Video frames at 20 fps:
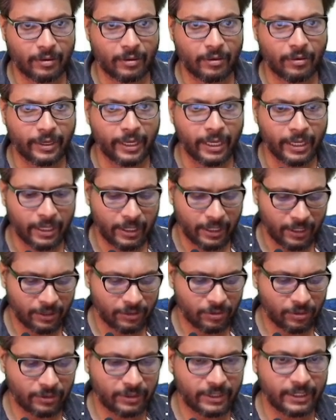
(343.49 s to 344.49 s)
Okay,
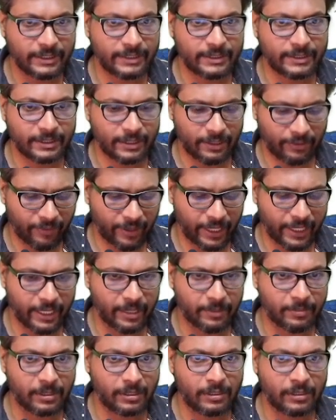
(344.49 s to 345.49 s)
so this
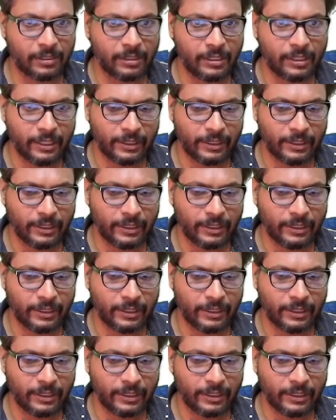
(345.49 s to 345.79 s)
variable